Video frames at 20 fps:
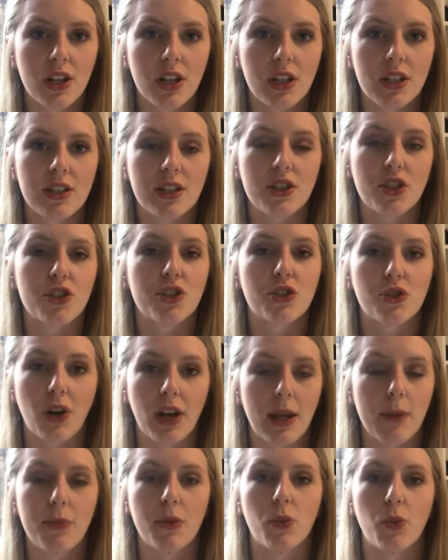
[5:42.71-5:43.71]
to
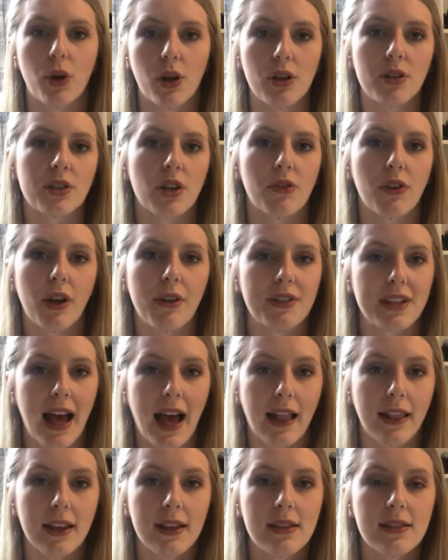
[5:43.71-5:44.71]
describe the world around
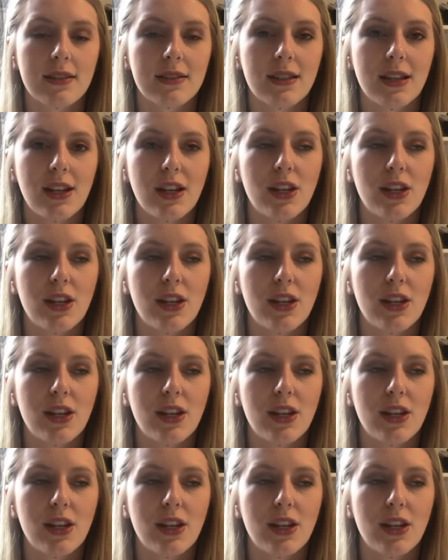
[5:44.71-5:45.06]
Alice.